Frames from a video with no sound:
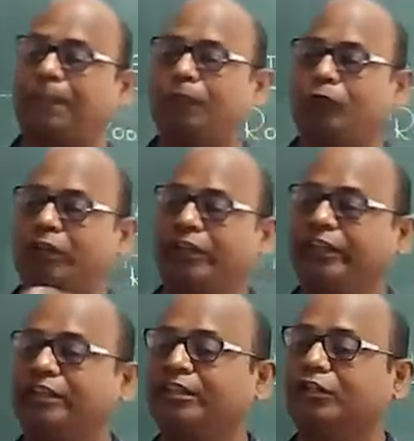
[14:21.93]
for
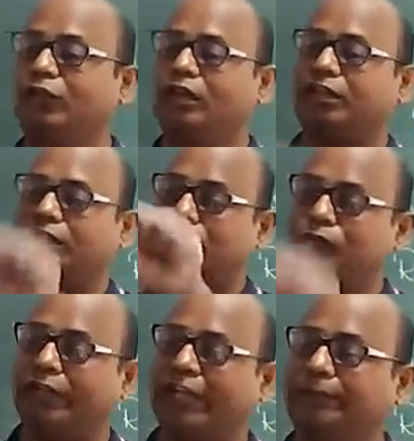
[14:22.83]
taking the water to
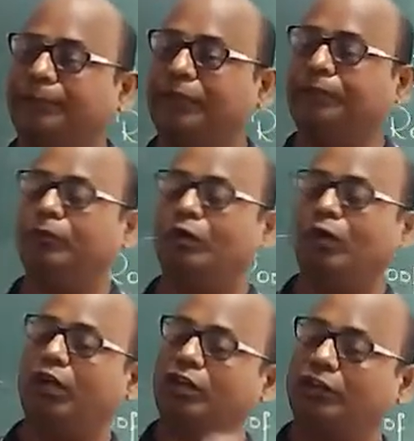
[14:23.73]
hand pump
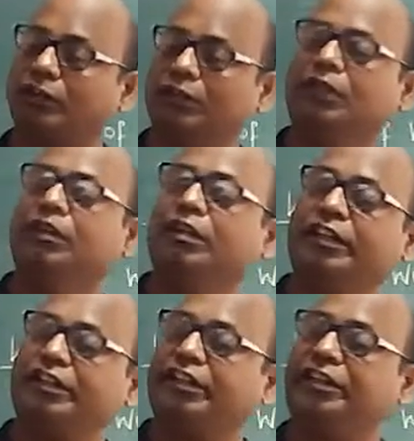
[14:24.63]
or
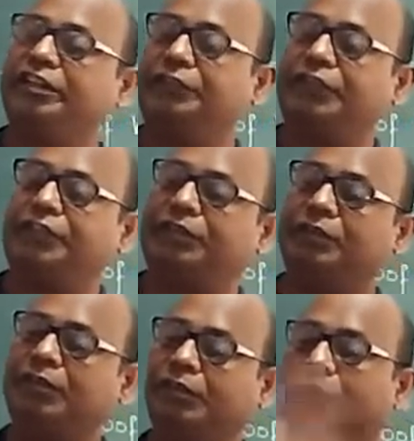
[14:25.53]
connecting it with the
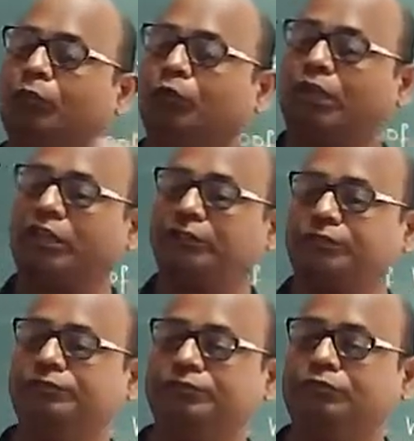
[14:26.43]
motor
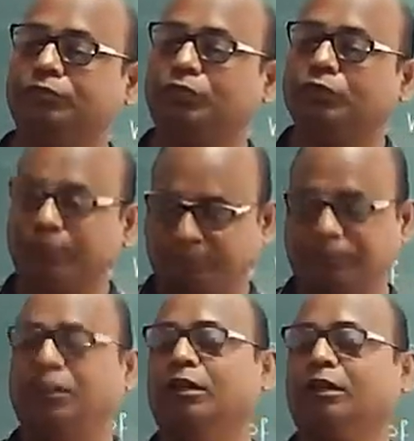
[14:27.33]
to
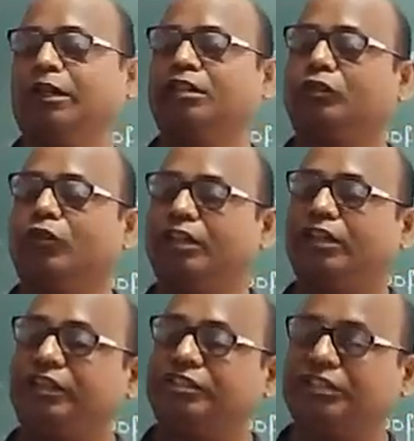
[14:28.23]
take the water
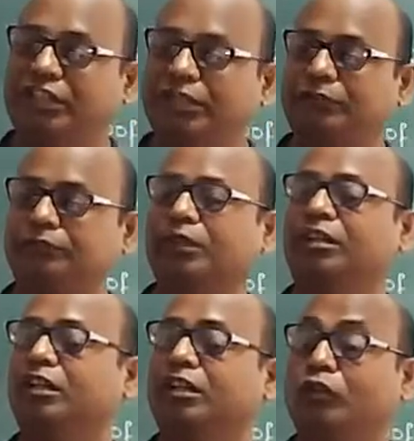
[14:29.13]
easily,
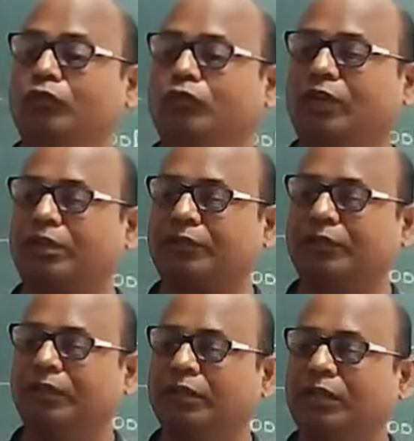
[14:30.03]
underground water.
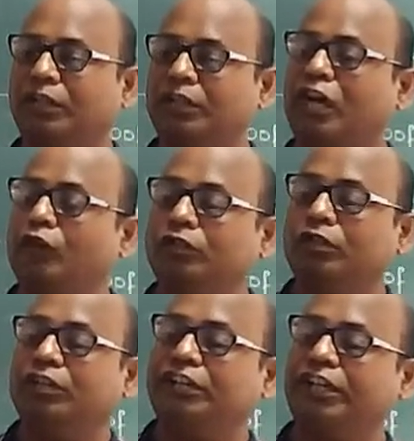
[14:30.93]

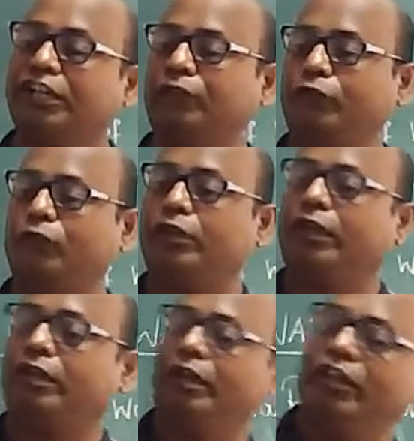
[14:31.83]
Now,
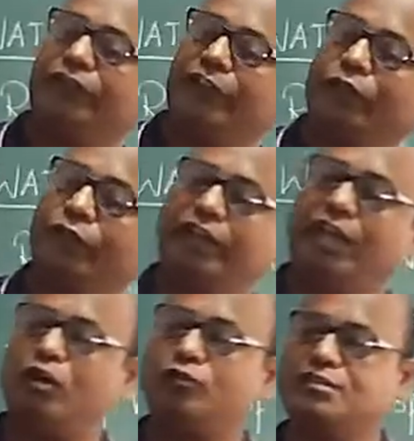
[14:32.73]
therefore, if every
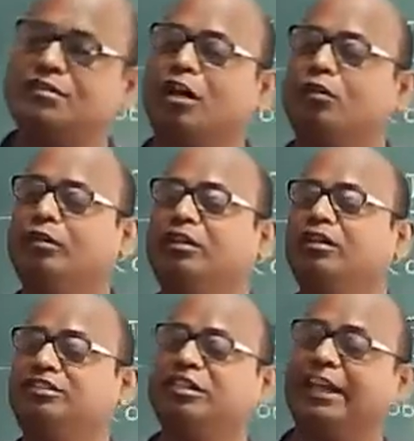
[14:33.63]
house, now
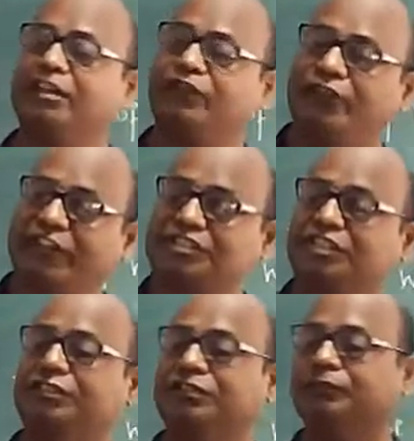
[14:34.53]
it's like a
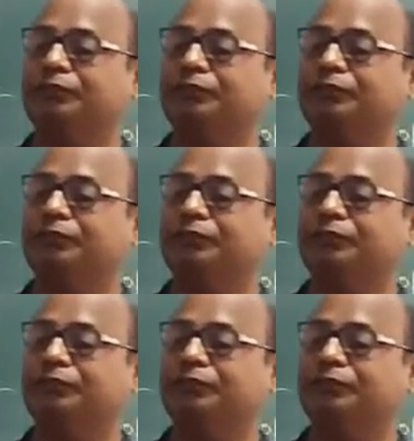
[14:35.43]
fashion